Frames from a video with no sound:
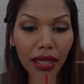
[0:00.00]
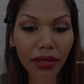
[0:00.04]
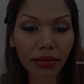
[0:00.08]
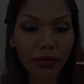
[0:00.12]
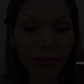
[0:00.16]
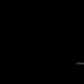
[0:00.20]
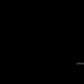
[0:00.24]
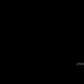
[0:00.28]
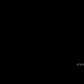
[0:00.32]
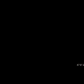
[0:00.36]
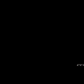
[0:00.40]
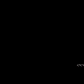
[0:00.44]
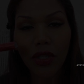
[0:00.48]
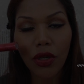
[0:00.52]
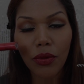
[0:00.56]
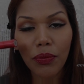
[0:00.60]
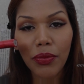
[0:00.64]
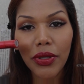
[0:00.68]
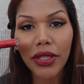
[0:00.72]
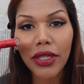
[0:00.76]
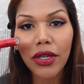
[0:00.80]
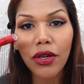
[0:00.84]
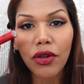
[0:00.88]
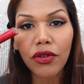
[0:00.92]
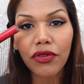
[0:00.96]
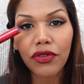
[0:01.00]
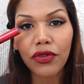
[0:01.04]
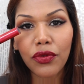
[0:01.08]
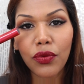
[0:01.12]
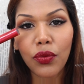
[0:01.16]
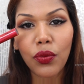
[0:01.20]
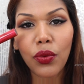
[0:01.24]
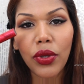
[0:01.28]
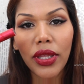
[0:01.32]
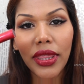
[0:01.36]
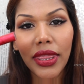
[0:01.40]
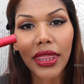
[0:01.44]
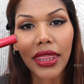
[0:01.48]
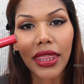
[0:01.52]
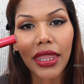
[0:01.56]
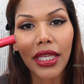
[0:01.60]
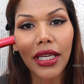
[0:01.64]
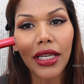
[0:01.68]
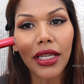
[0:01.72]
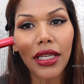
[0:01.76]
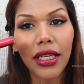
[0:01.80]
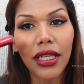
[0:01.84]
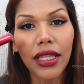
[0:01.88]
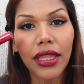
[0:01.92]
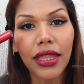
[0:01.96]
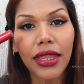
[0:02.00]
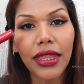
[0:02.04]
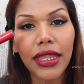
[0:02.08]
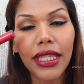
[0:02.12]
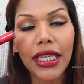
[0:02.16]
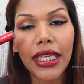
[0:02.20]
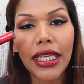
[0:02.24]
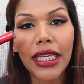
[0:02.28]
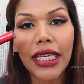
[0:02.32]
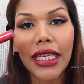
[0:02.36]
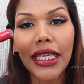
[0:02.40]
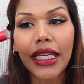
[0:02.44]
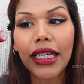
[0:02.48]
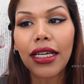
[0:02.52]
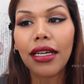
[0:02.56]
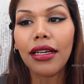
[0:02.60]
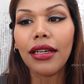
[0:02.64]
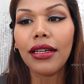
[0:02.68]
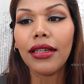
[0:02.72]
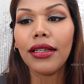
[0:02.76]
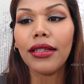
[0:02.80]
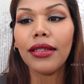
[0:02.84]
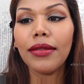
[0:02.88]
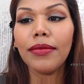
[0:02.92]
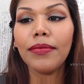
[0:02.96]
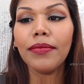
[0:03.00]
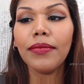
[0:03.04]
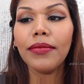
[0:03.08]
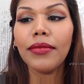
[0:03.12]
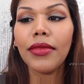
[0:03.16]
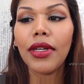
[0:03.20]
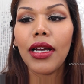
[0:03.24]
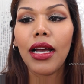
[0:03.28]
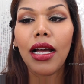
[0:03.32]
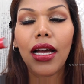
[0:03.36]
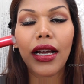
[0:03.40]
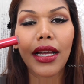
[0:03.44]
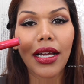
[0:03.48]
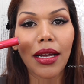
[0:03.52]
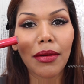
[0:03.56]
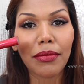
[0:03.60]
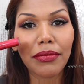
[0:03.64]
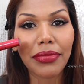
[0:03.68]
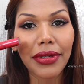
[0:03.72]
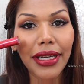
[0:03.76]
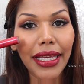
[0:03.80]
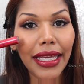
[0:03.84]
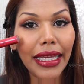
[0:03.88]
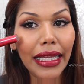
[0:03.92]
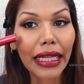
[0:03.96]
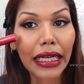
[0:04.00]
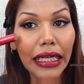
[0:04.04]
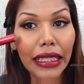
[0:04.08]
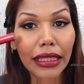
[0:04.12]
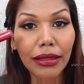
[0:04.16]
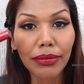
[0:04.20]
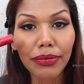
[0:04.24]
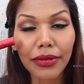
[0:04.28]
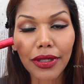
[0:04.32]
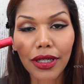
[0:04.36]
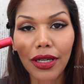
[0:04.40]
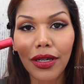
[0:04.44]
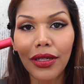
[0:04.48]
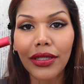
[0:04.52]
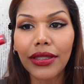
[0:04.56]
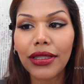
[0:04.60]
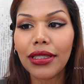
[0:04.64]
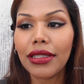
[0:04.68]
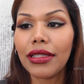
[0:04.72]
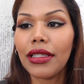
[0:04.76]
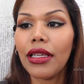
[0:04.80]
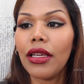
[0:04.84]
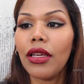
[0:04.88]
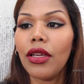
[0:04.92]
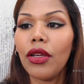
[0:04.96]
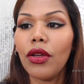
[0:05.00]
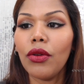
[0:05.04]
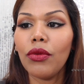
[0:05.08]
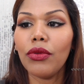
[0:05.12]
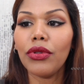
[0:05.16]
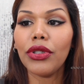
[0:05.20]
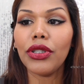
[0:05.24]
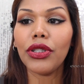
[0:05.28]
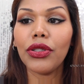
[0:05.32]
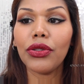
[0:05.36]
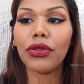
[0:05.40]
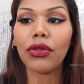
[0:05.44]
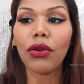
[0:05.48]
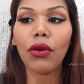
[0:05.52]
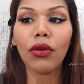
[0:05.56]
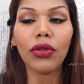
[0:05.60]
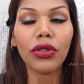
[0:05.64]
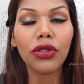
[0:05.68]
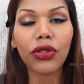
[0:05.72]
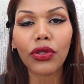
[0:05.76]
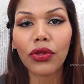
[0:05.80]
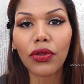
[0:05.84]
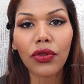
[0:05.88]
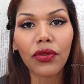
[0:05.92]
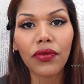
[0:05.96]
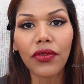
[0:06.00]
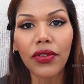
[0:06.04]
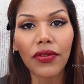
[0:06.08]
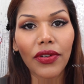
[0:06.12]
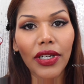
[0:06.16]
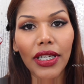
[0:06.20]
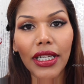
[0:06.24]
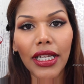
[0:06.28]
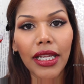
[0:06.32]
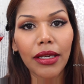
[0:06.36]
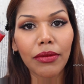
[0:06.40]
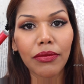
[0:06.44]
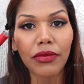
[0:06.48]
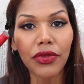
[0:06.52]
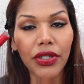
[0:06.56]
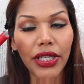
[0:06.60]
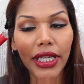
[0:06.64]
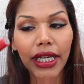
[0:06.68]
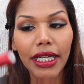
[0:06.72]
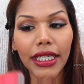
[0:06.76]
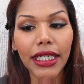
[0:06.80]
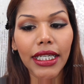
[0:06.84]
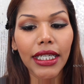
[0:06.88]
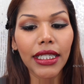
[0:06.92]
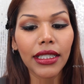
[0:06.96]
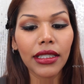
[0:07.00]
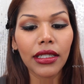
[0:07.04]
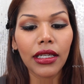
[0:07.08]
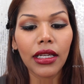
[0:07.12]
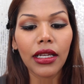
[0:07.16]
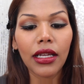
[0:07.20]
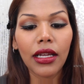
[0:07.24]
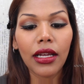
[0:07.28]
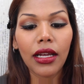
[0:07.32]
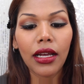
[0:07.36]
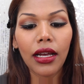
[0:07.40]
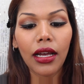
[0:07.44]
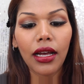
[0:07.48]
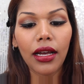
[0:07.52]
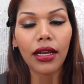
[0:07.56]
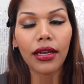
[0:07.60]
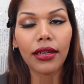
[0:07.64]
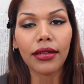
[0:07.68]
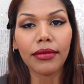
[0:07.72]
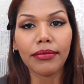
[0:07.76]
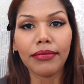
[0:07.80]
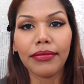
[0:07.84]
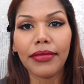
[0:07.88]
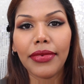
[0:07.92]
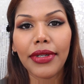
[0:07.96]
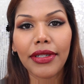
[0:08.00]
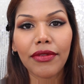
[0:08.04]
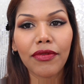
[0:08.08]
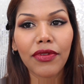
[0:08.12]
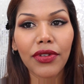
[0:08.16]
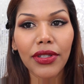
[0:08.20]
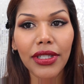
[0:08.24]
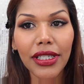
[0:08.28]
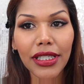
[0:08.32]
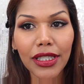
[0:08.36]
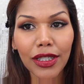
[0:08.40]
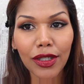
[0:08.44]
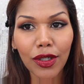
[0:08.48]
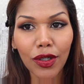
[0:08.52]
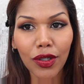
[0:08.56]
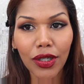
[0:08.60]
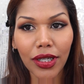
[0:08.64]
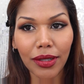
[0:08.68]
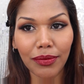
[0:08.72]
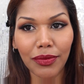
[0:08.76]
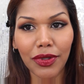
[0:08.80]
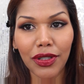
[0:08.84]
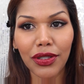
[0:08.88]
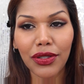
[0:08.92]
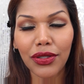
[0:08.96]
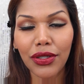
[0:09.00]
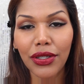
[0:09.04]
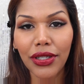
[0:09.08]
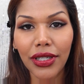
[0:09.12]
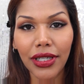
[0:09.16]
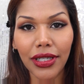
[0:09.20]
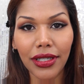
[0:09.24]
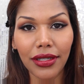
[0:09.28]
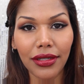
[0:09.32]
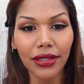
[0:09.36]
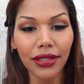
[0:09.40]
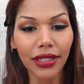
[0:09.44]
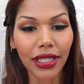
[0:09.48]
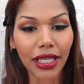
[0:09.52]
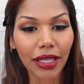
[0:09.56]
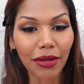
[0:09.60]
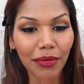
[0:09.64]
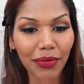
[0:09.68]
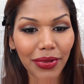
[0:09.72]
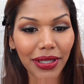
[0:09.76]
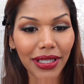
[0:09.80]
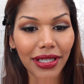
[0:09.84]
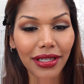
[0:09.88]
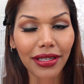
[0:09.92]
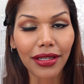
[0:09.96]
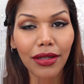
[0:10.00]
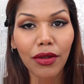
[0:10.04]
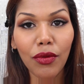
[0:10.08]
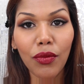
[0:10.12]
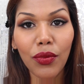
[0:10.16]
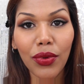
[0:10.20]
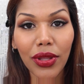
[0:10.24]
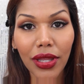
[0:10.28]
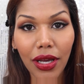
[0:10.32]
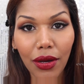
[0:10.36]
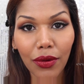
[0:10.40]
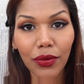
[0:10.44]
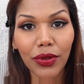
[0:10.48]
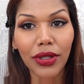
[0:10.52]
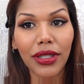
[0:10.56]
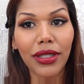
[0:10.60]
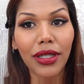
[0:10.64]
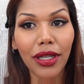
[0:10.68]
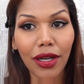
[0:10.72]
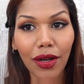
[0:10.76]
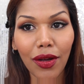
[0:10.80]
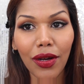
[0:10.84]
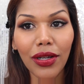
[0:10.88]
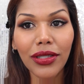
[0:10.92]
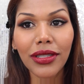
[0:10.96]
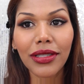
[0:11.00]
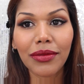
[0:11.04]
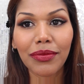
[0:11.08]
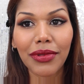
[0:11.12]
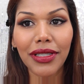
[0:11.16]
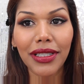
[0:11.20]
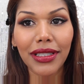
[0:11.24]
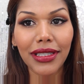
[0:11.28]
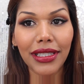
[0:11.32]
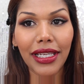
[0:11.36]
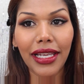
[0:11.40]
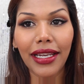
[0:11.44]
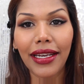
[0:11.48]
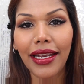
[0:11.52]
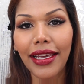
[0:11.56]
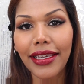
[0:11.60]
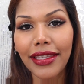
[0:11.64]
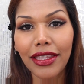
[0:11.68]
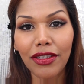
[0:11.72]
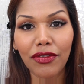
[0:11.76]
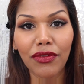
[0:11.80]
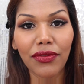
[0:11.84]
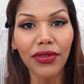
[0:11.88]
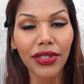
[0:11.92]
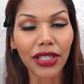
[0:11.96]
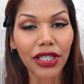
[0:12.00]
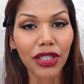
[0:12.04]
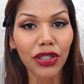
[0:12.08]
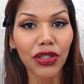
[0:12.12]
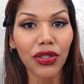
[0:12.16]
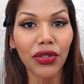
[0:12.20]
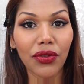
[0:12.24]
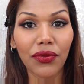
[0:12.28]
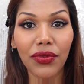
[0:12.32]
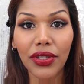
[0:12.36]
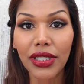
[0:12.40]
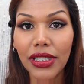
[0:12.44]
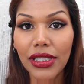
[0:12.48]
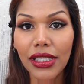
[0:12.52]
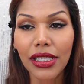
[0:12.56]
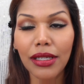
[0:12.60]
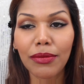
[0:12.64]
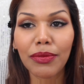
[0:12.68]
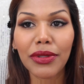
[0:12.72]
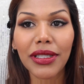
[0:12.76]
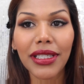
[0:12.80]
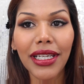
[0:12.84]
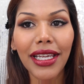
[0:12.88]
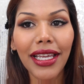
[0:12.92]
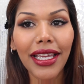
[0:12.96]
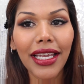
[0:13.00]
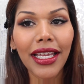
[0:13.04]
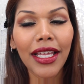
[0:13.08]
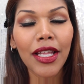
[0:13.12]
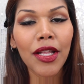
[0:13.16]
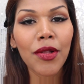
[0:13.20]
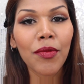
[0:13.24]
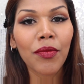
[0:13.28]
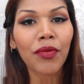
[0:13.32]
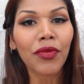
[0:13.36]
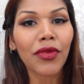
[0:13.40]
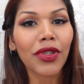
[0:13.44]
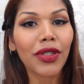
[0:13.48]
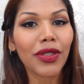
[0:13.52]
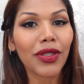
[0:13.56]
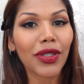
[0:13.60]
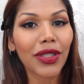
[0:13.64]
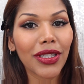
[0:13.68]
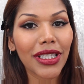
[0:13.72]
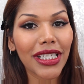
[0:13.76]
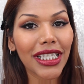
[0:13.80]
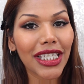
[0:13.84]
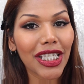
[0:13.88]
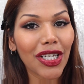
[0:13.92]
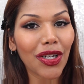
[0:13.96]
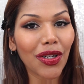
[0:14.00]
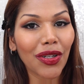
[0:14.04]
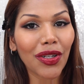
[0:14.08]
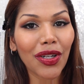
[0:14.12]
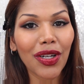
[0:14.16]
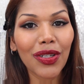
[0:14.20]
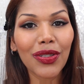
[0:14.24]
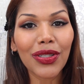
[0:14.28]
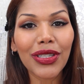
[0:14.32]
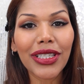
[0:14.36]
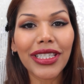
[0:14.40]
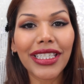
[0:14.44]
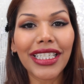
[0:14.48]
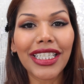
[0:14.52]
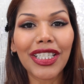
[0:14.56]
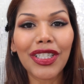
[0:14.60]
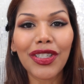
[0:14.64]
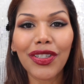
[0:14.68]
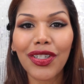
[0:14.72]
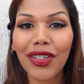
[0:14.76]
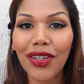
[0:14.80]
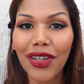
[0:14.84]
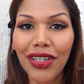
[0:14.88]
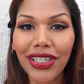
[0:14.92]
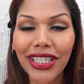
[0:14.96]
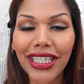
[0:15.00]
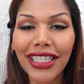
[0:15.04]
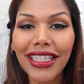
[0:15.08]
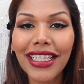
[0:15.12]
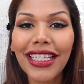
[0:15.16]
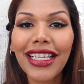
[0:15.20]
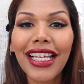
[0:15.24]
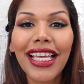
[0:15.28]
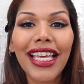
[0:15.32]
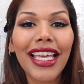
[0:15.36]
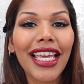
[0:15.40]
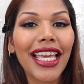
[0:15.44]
You can top it off with the accompanying lip gloss, which is also Viva Glam Rihanna. But for this look, I'm just going to keep it without the gloss because I like the finish of this lipstick. So this concludes the tutorial.